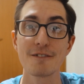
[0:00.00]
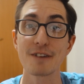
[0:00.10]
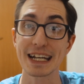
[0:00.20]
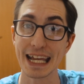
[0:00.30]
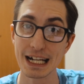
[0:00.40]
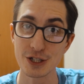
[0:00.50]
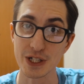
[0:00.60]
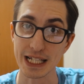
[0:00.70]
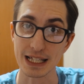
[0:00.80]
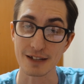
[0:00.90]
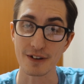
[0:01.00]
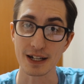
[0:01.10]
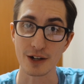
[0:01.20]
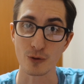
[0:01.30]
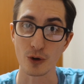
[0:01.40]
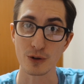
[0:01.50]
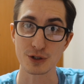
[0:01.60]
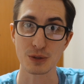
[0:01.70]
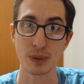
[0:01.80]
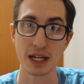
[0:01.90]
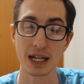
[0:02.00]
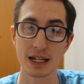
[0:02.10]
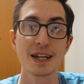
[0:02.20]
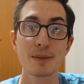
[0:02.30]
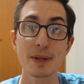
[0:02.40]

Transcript: financially living in rural Japan.